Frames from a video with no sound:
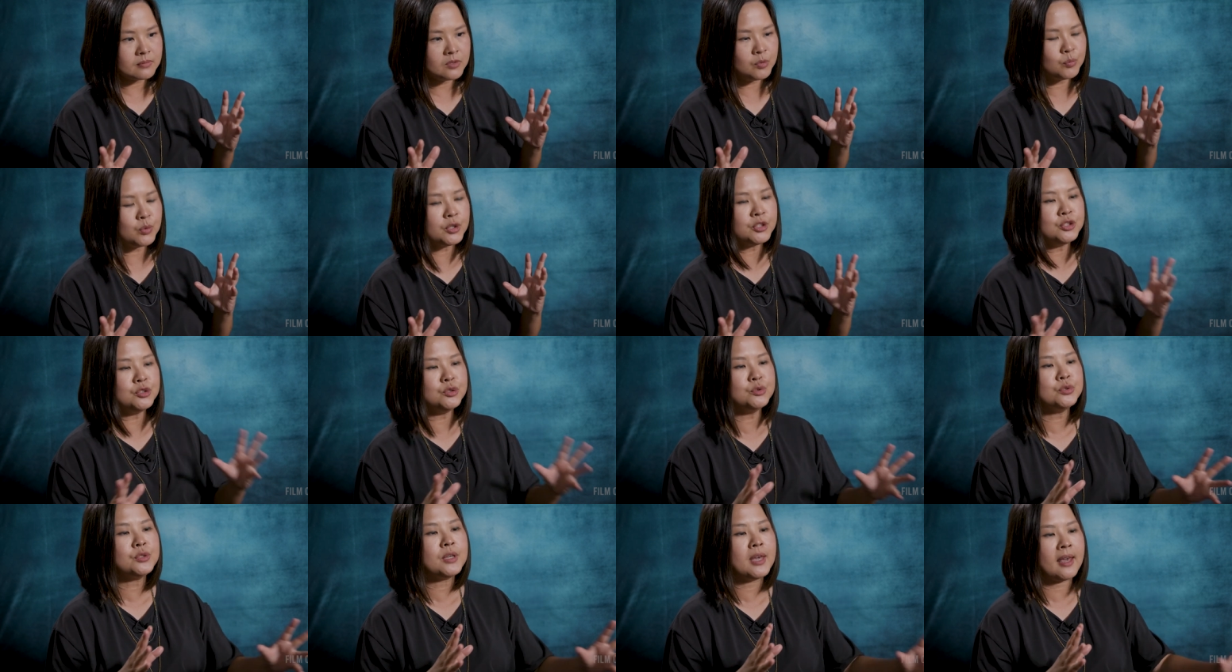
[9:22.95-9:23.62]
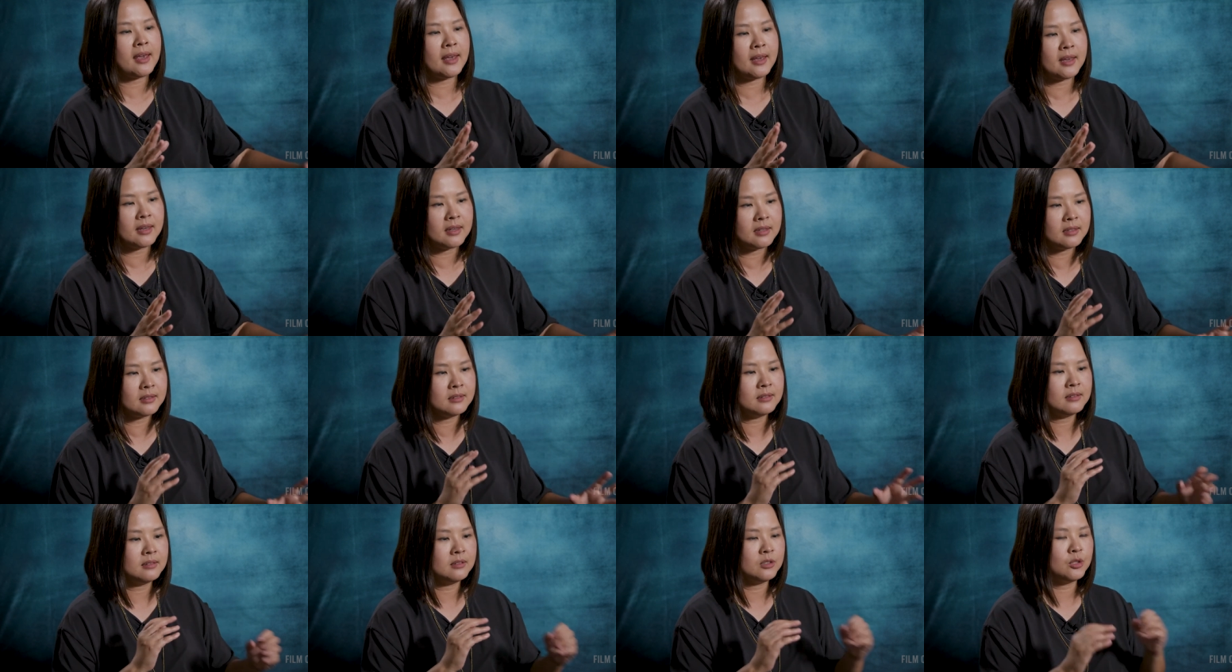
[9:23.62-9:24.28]
where you
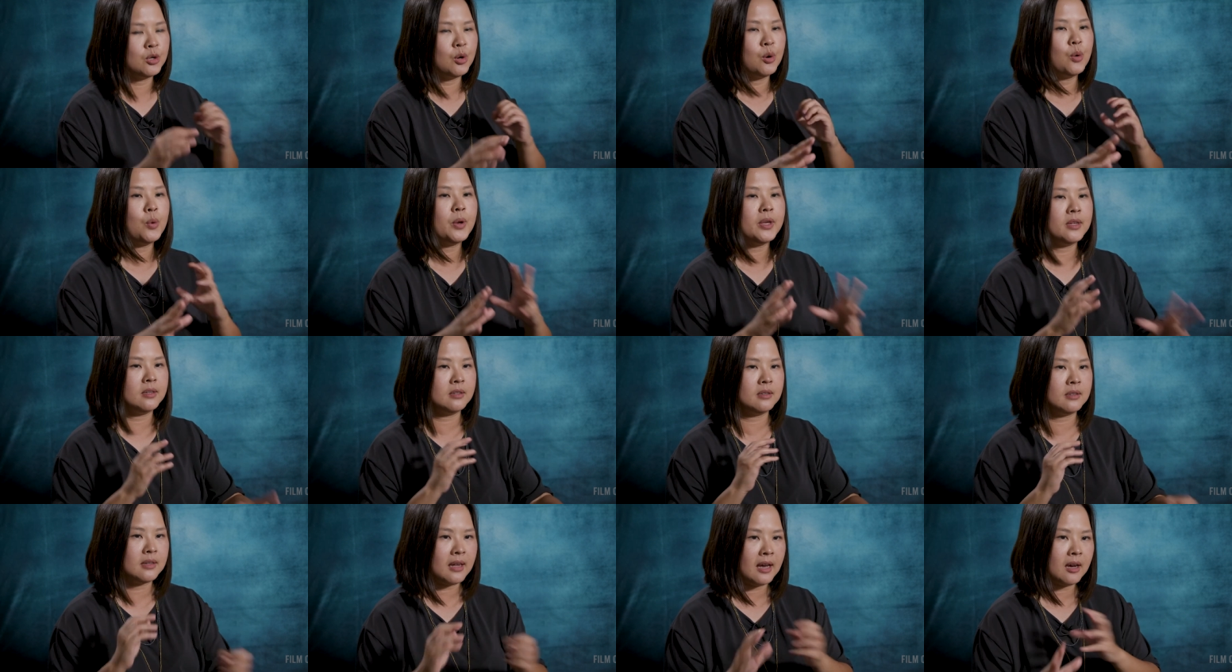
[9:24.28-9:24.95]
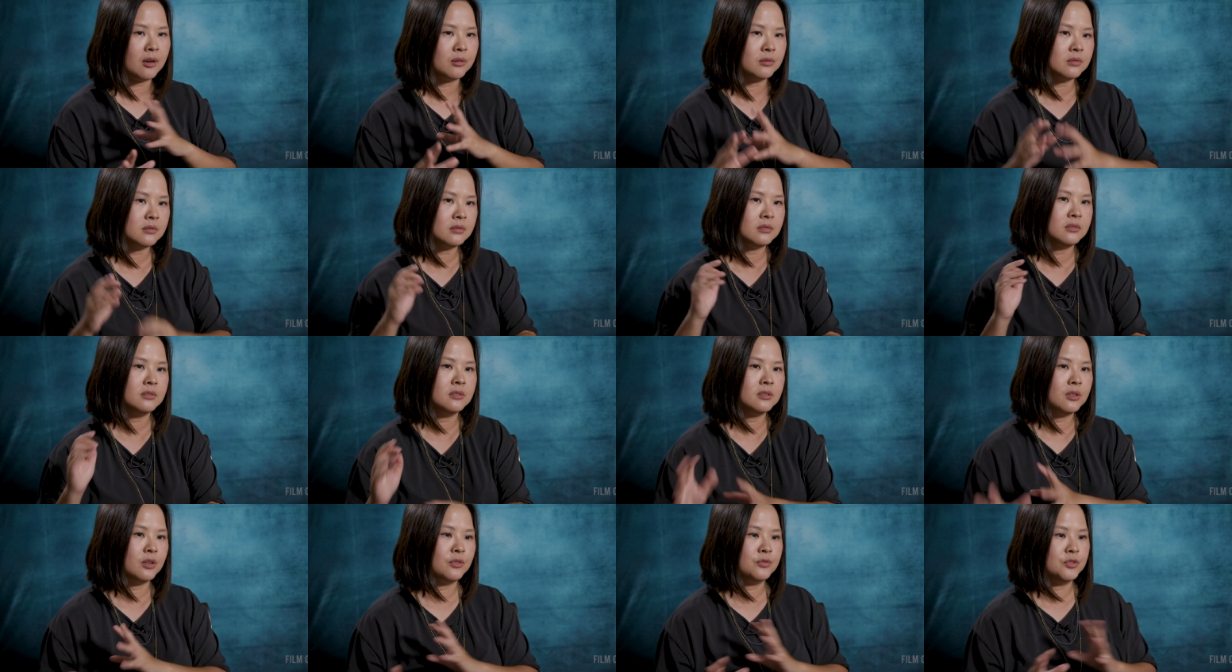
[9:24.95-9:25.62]
can go in and out
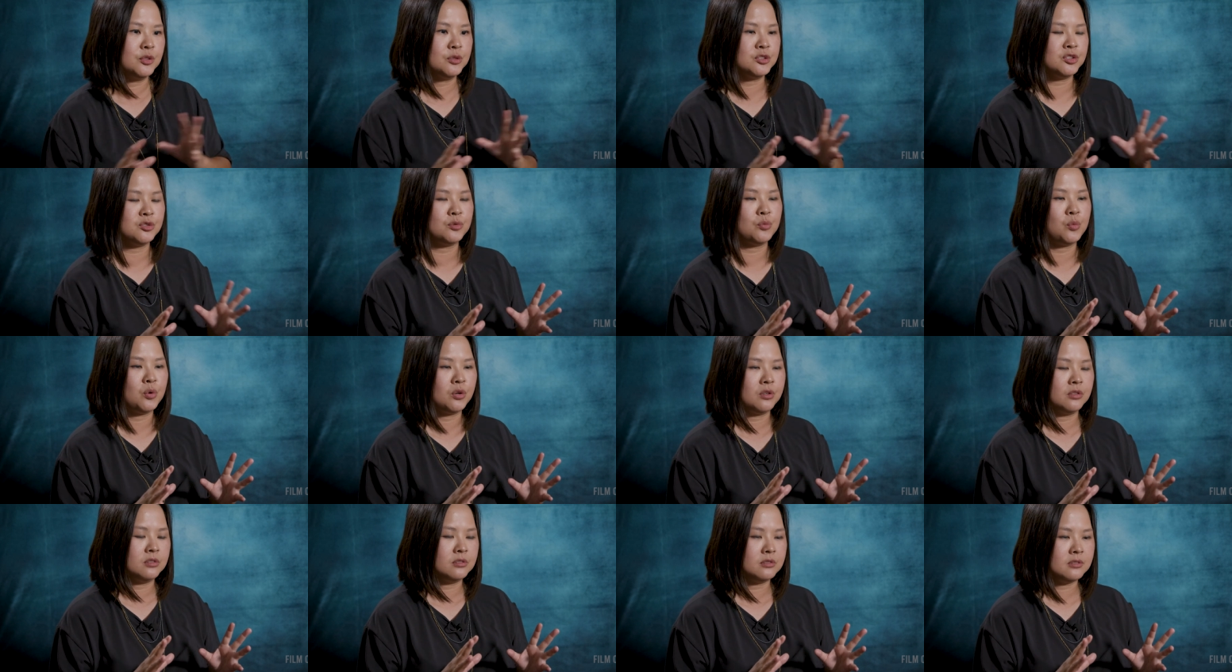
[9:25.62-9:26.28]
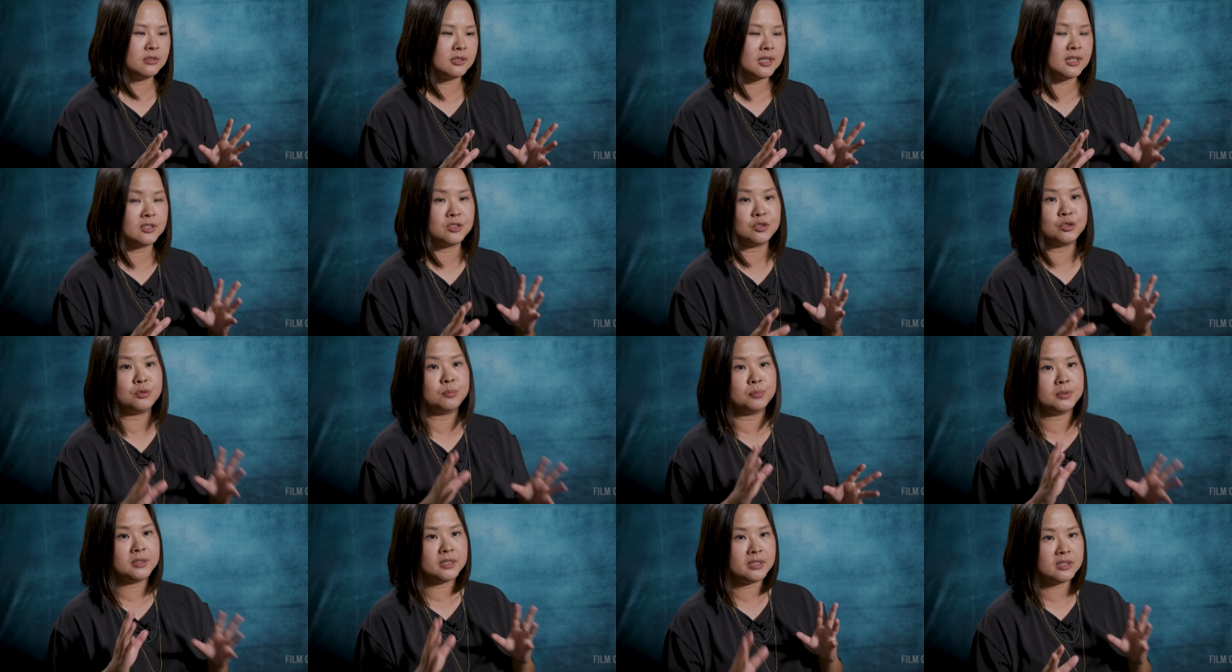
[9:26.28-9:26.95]
of those worlds as
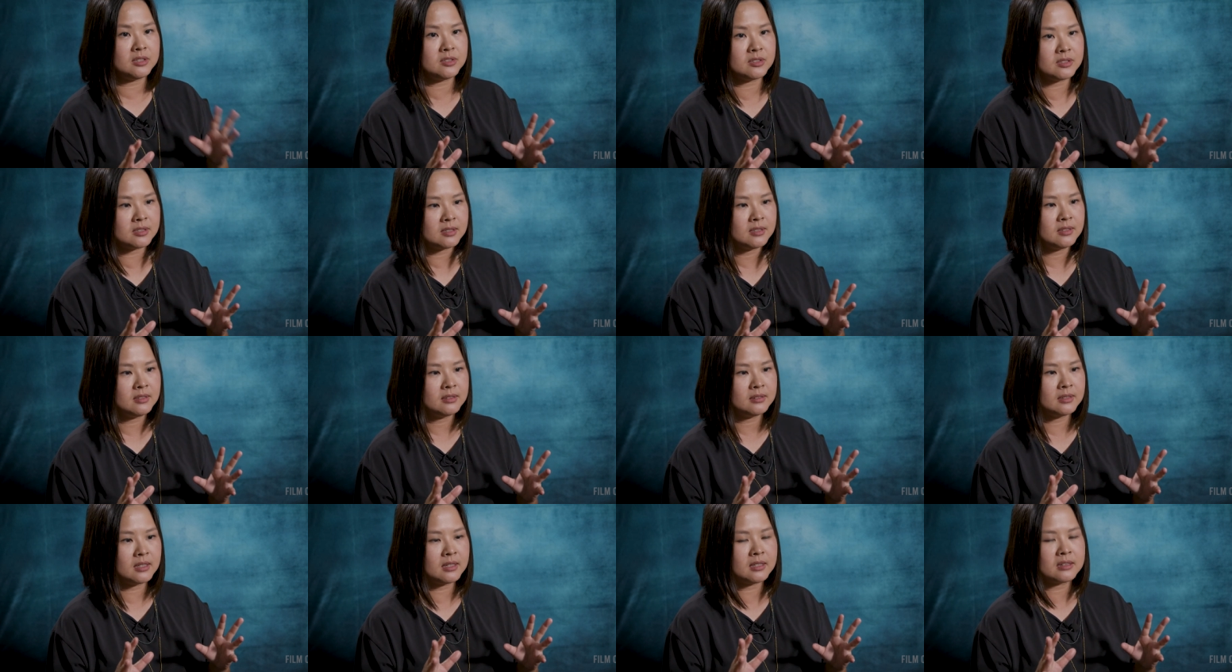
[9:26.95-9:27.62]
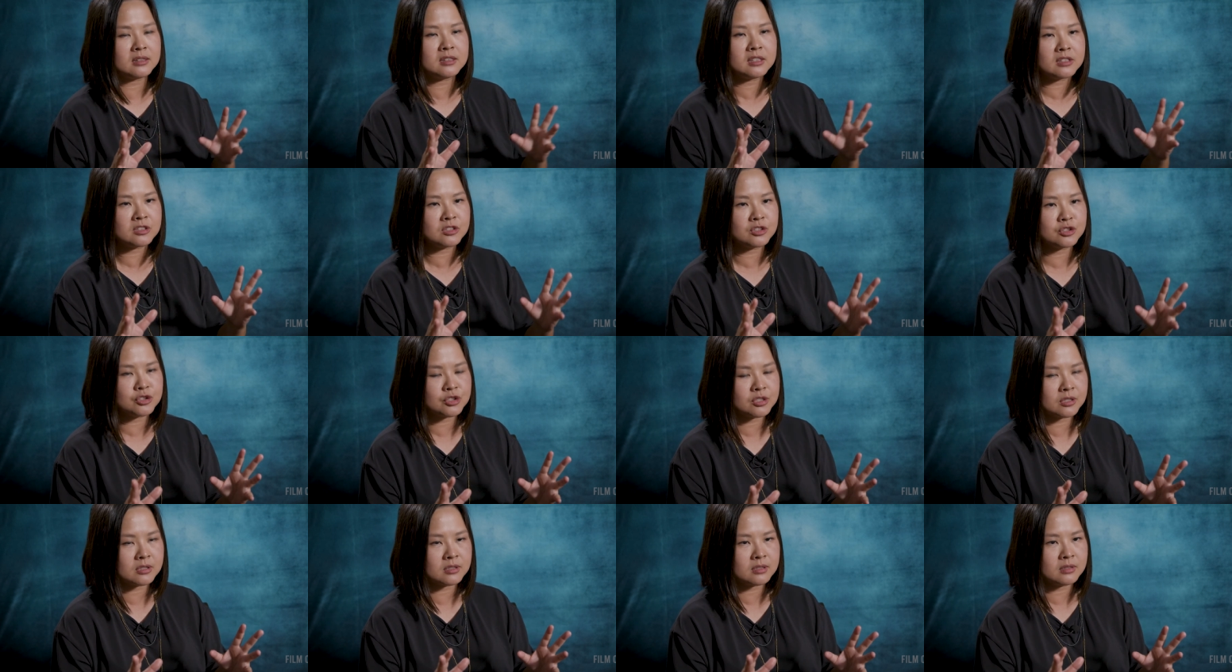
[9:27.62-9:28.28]
you please that it
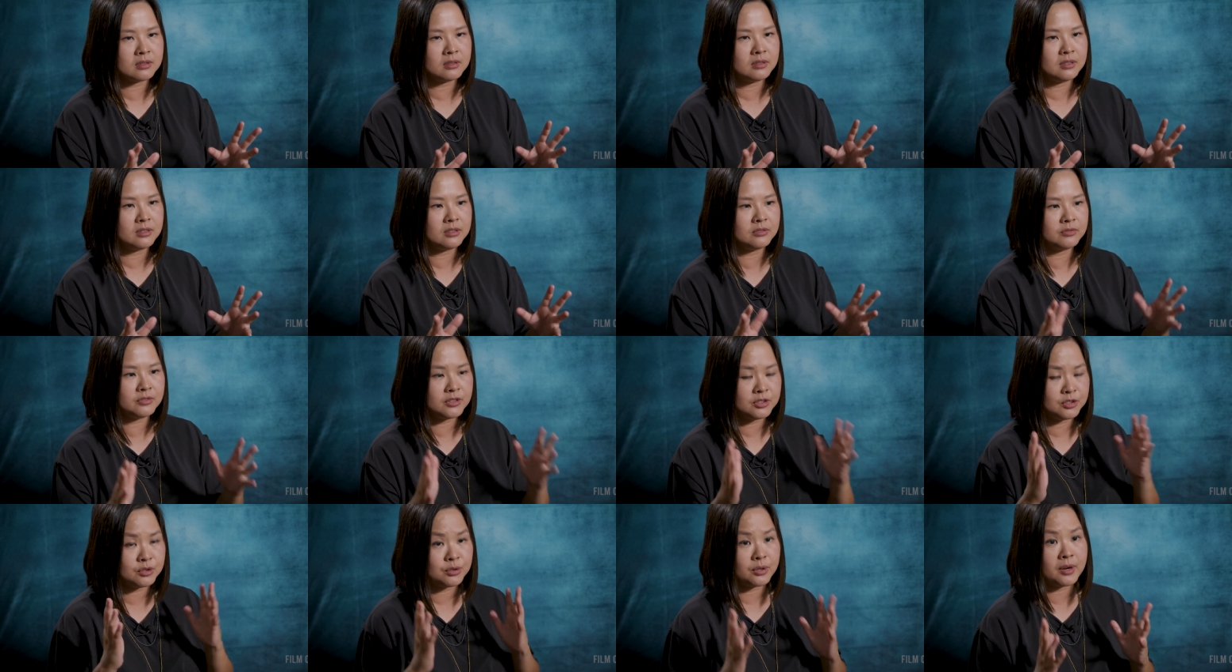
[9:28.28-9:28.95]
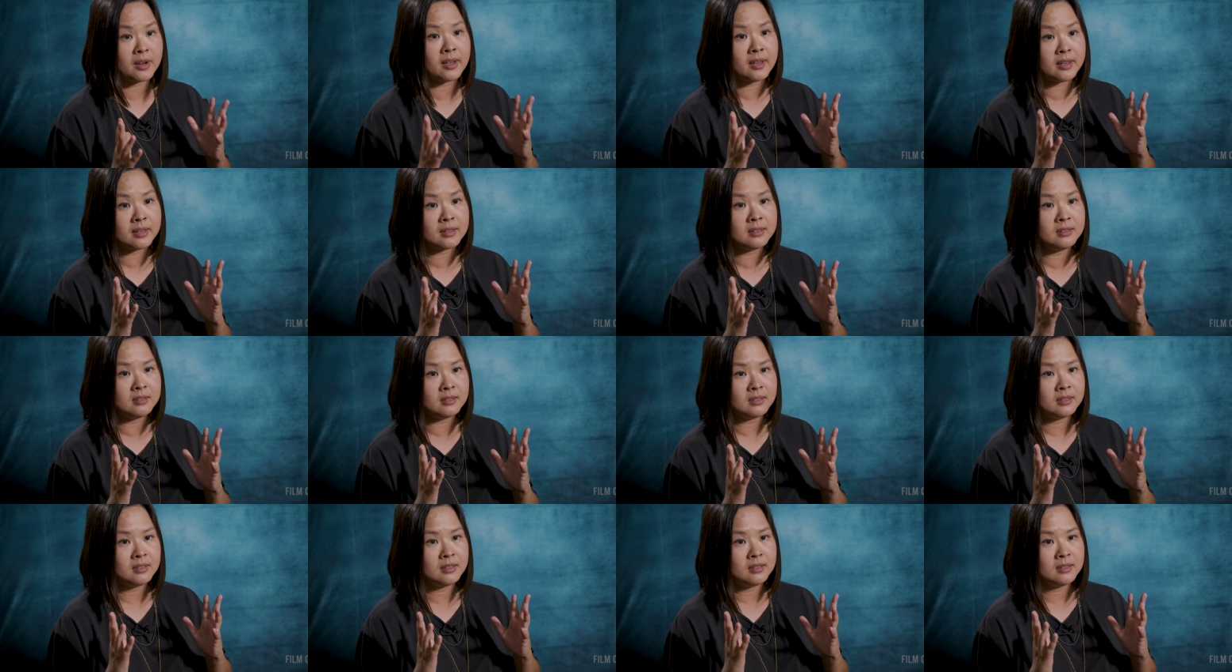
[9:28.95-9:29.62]
doesn't just live in your
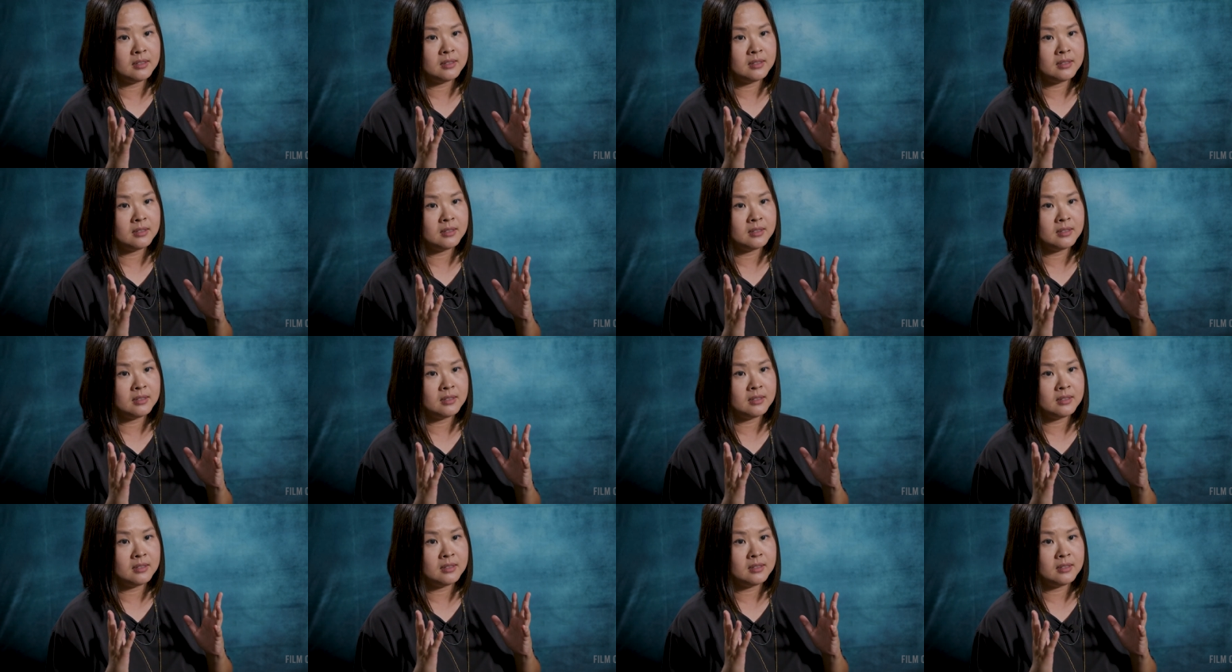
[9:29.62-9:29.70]
head